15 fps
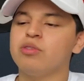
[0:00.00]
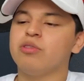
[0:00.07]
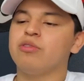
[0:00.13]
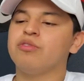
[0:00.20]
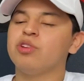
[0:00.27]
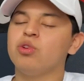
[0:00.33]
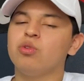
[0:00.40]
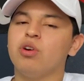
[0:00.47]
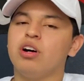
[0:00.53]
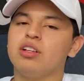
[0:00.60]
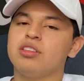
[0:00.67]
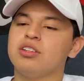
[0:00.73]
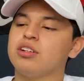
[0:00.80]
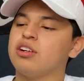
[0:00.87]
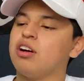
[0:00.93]
a review on
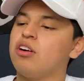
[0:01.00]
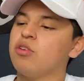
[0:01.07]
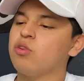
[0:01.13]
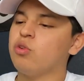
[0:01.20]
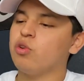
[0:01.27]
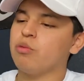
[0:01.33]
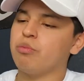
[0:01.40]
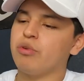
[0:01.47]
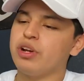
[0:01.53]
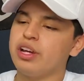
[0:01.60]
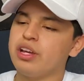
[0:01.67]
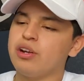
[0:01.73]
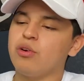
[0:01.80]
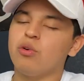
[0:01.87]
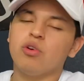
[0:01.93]
the Concord
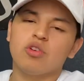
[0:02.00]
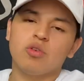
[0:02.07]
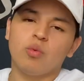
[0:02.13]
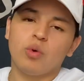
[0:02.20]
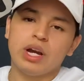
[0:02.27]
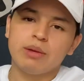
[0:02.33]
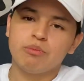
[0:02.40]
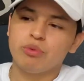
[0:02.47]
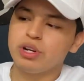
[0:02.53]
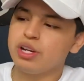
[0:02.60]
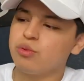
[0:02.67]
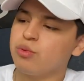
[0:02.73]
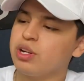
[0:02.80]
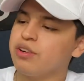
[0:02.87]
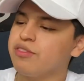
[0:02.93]
Red or the White Red,
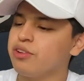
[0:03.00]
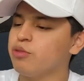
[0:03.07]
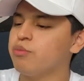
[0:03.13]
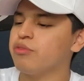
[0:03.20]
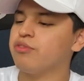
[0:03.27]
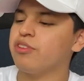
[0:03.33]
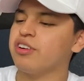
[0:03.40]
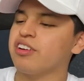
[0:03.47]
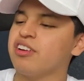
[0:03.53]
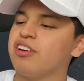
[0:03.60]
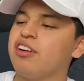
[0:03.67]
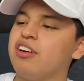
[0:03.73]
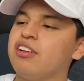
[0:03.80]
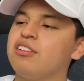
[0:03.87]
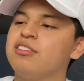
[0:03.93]
whatever you prefer to
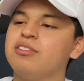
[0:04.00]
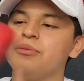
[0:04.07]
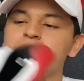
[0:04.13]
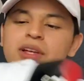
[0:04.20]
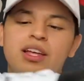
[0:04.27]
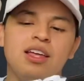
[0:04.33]
call them.